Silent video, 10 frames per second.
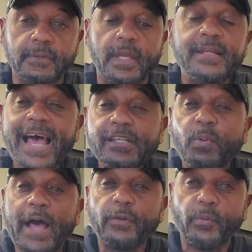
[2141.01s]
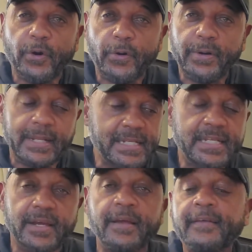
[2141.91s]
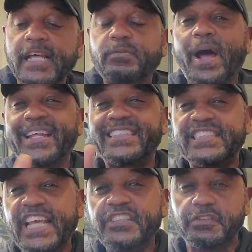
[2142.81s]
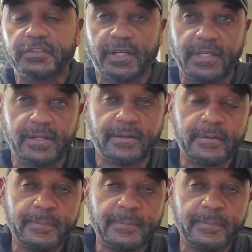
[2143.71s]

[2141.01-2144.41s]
And that's why the word is here. That's why the teachers are here.